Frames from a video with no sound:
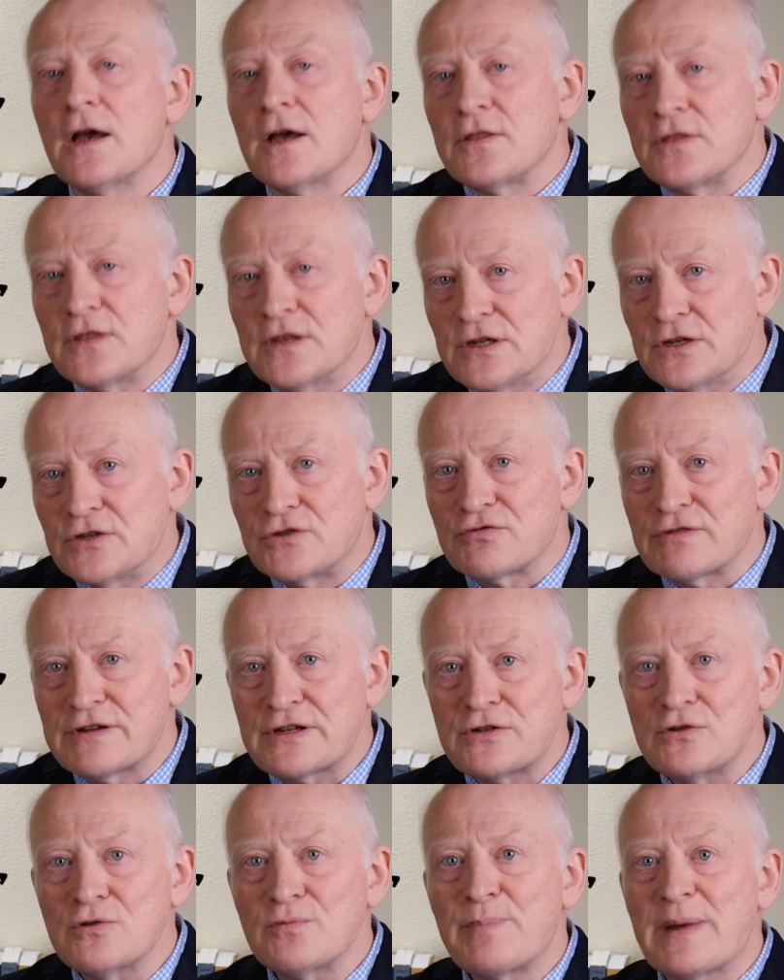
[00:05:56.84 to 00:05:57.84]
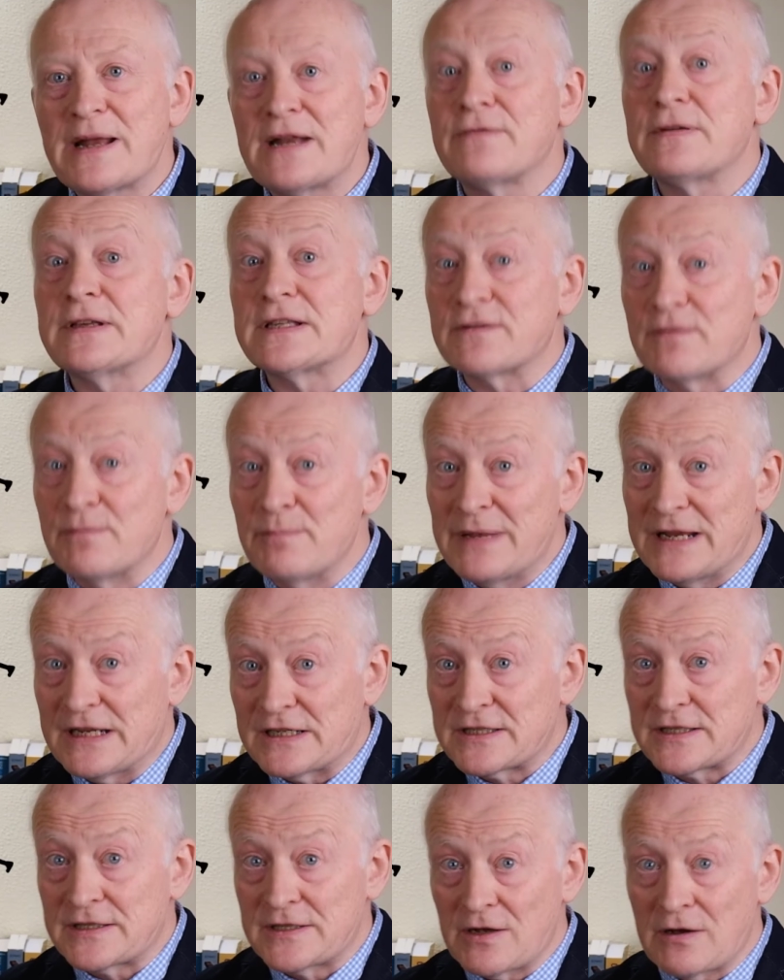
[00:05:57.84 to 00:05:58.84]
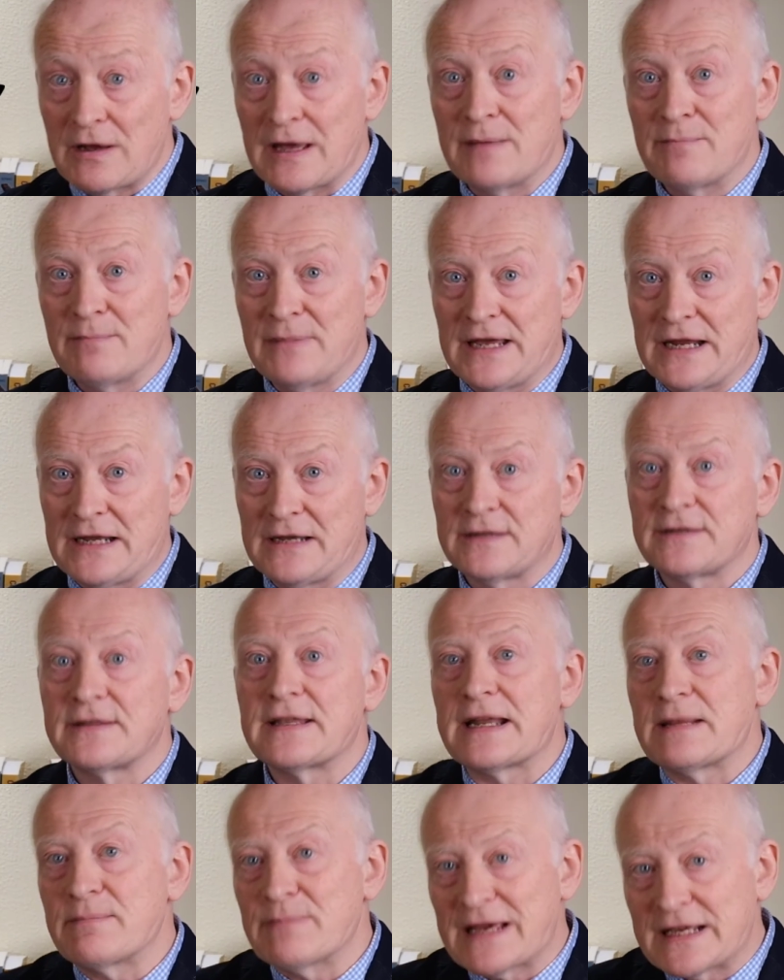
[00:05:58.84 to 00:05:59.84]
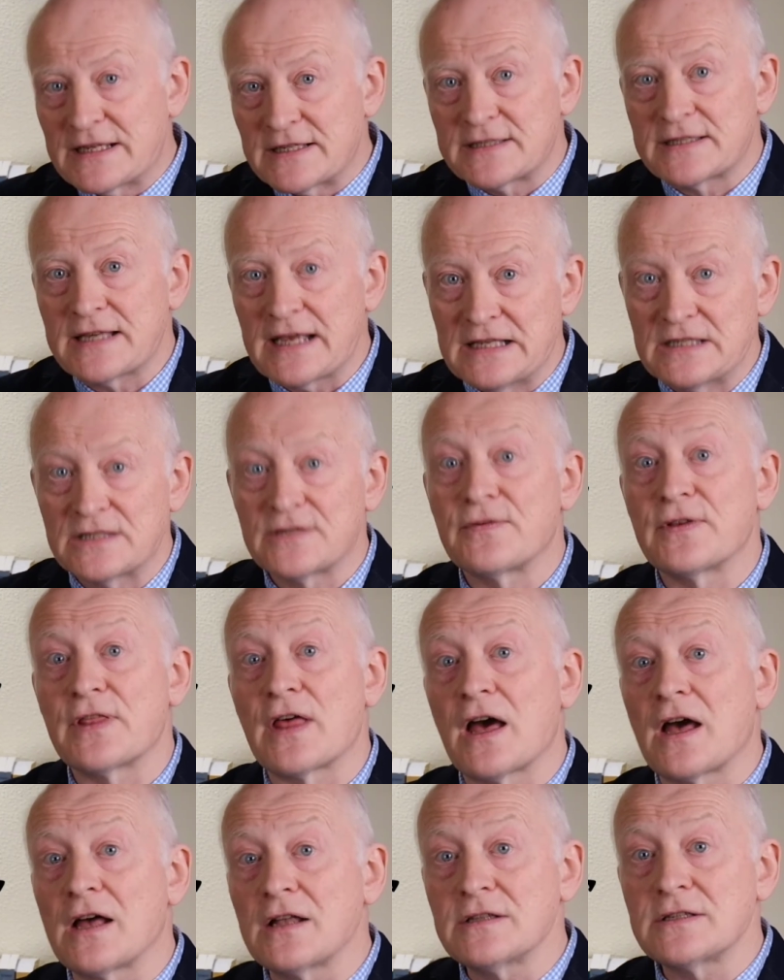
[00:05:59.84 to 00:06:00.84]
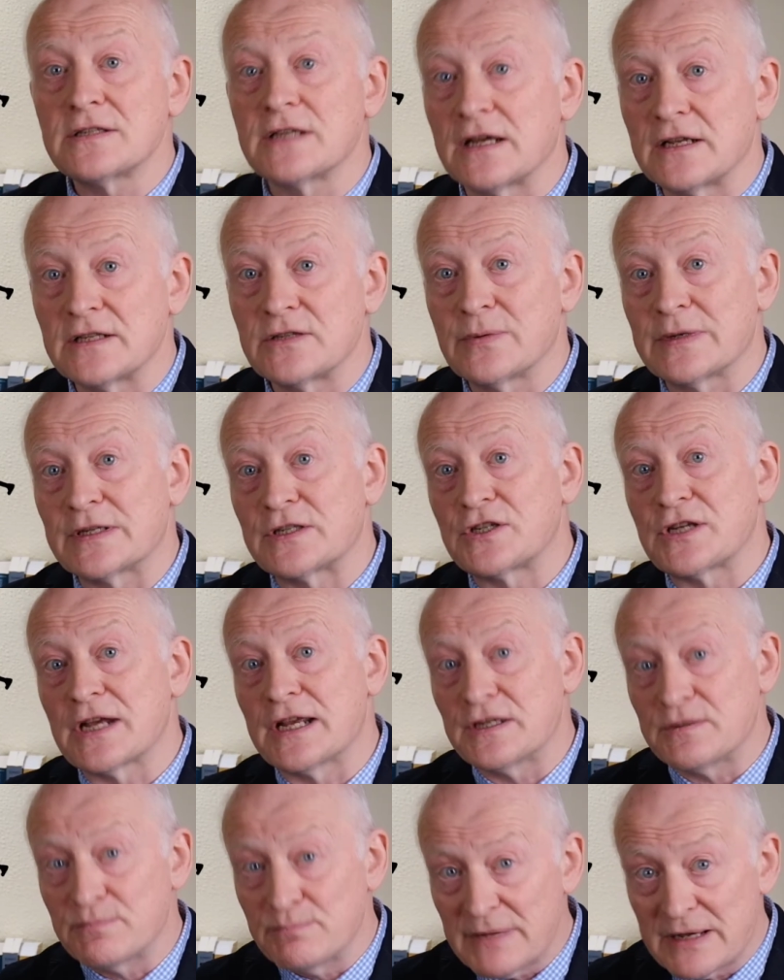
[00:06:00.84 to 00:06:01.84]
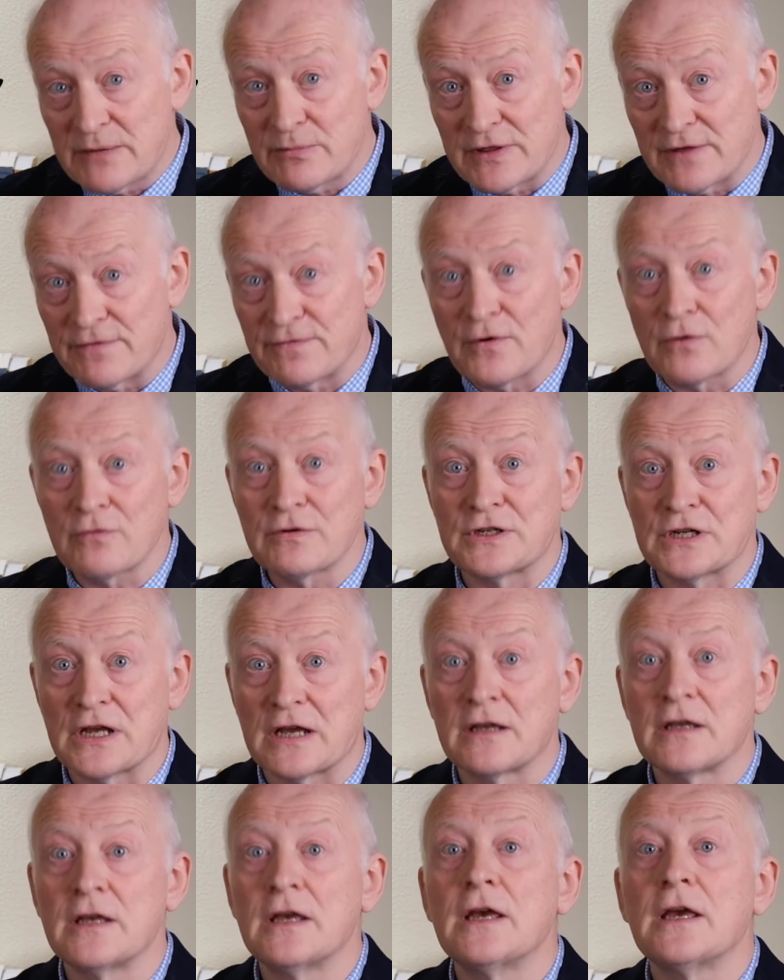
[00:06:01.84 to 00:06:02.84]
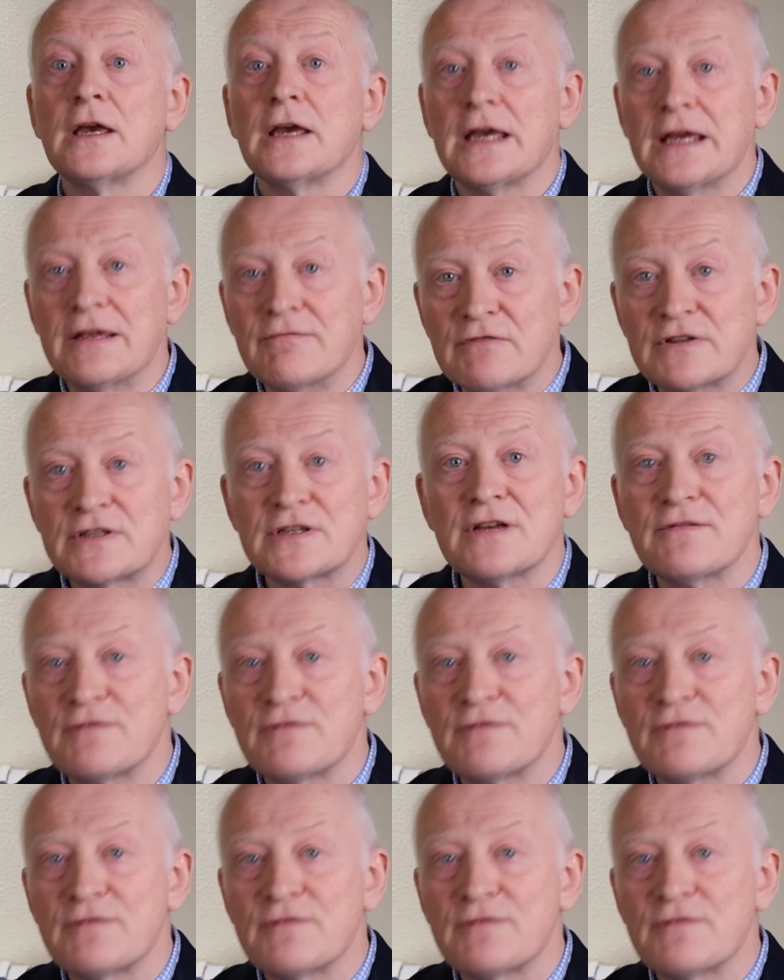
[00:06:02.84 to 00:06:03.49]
The nutritional benefits of a mixed diet mean that it makes sense for the hunter to exchange meat with the forager in return